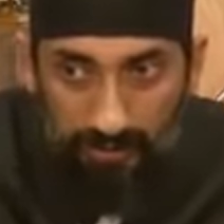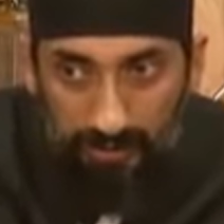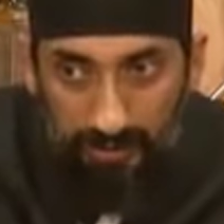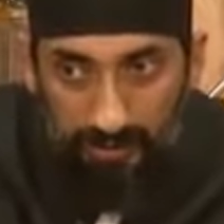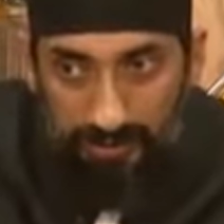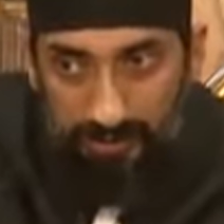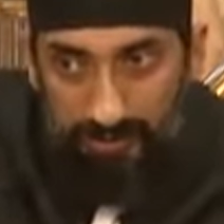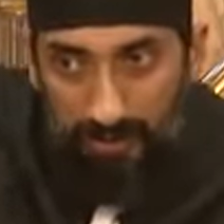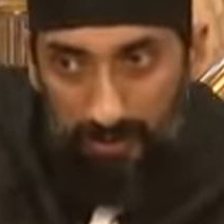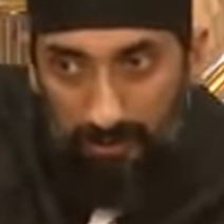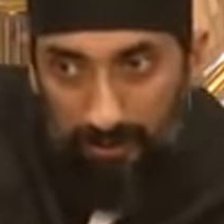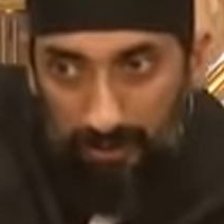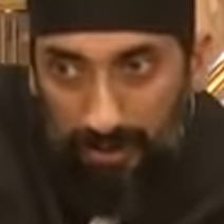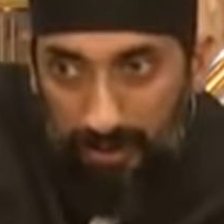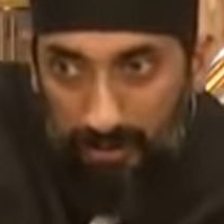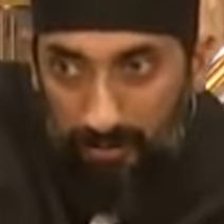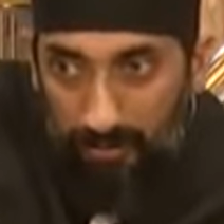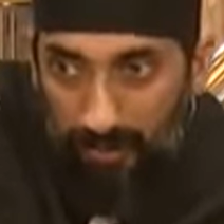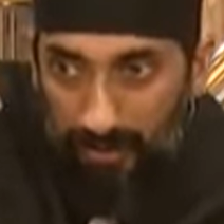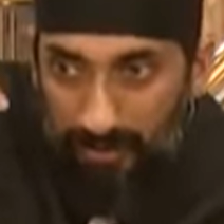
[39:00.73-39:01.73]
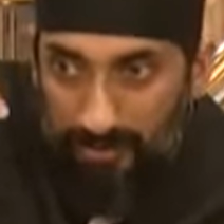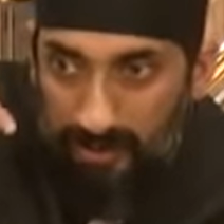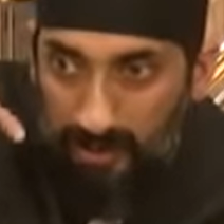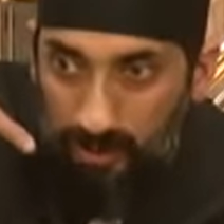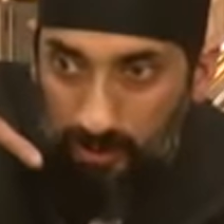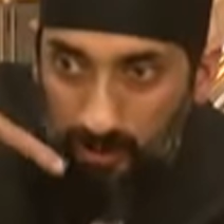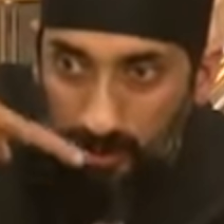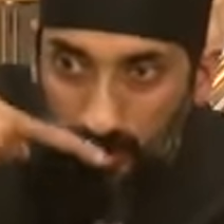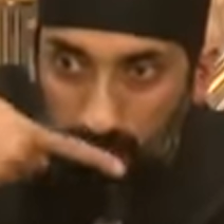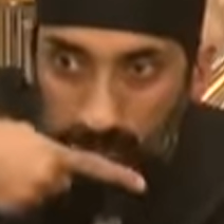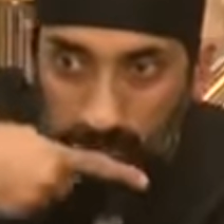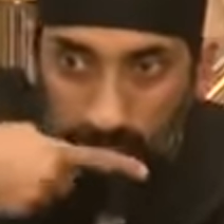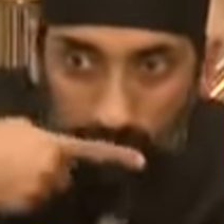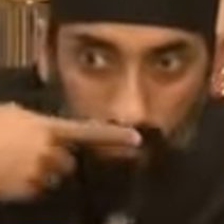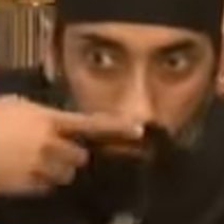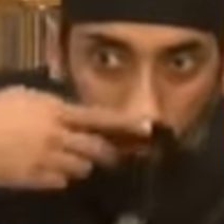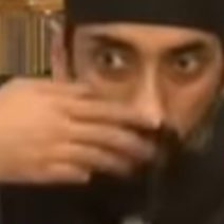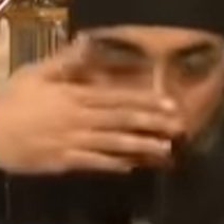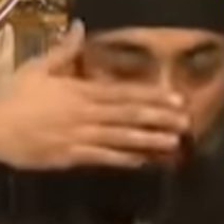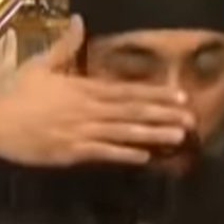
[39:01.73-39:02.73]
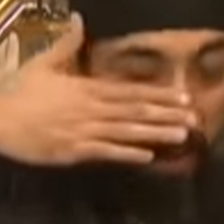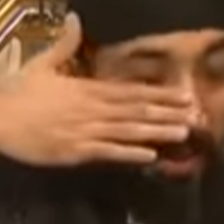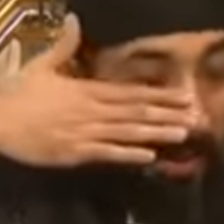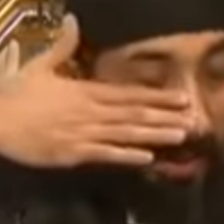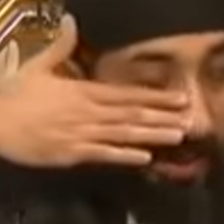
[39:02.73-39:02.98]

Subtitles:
that some light makes its way through,